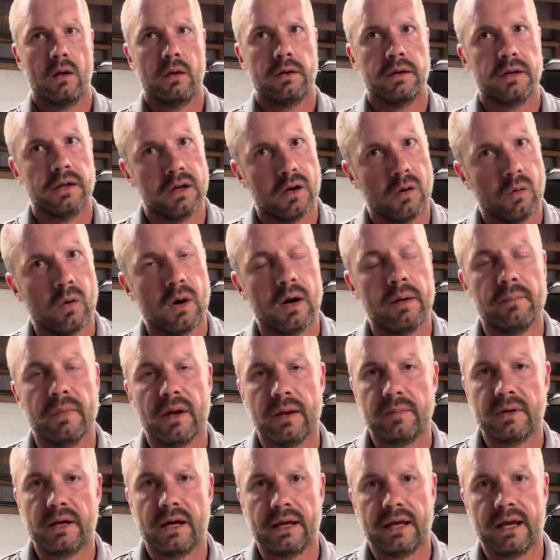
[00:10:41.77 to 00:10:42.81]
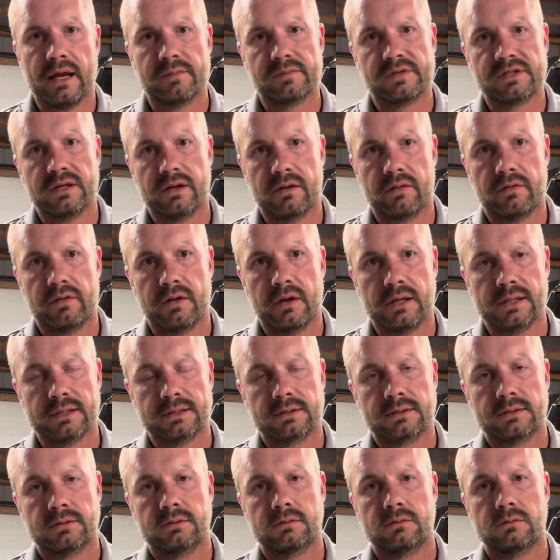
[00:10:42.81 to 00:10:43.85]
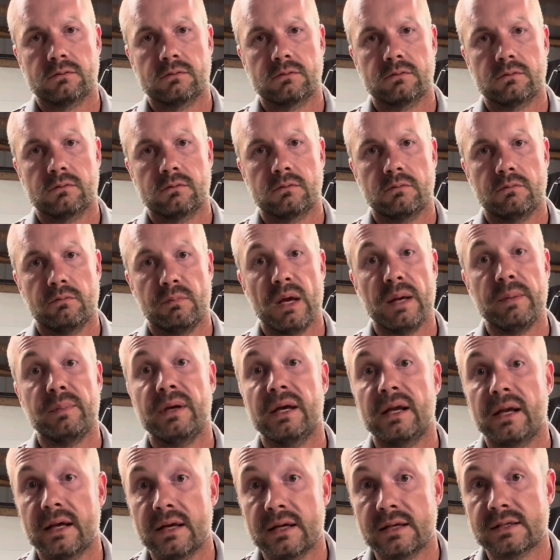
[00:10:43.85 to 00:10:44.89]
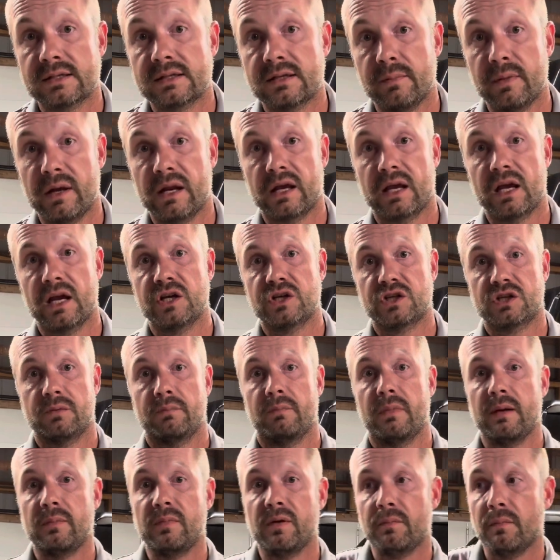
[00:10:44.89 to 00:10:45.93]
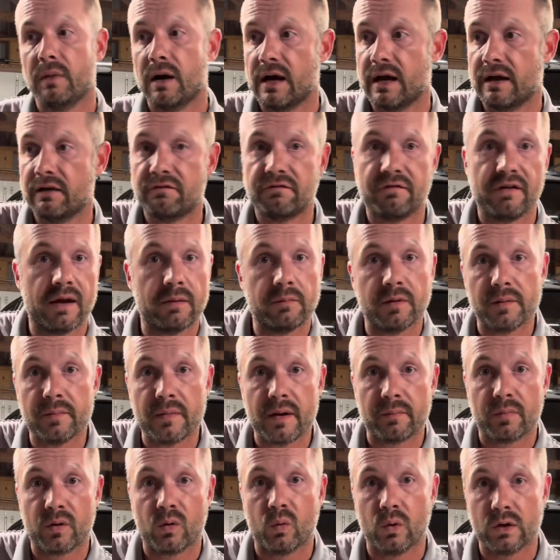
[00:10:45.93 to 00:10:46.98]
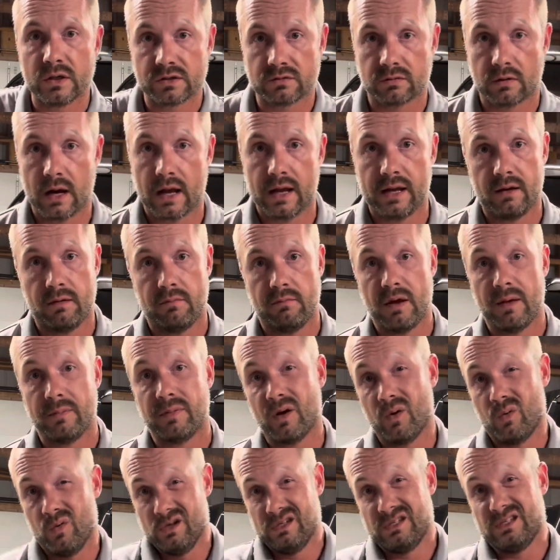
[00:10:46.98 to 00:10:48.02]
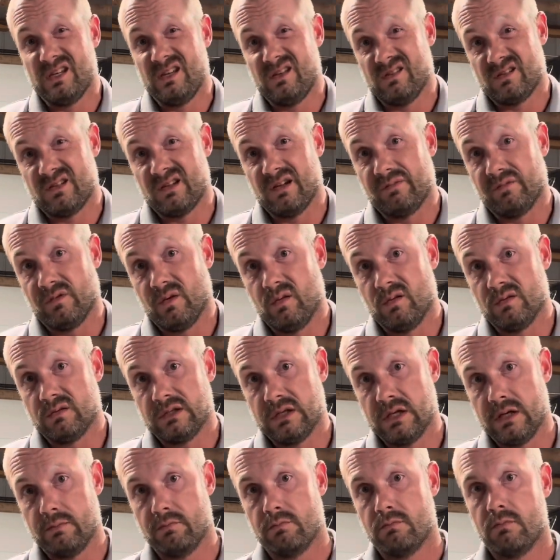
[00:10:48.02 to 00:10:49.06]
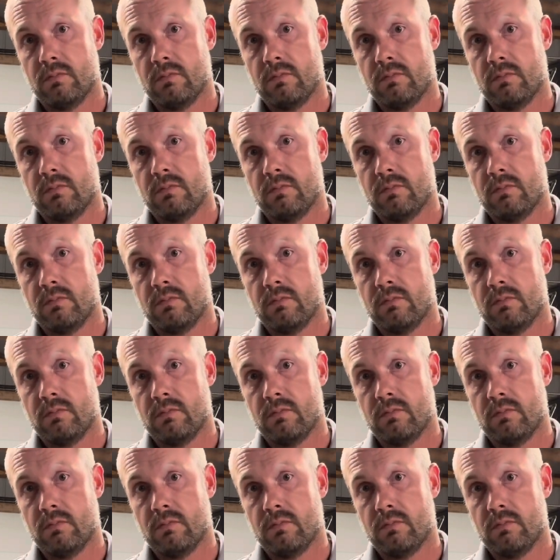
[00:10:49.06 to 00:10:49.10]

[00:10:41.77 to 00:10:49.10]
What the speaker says: you know what? Maybe I am seeing things. Maybe it is the medication. Maybe my family member was right. Maybe I was seeing stuff the whole time.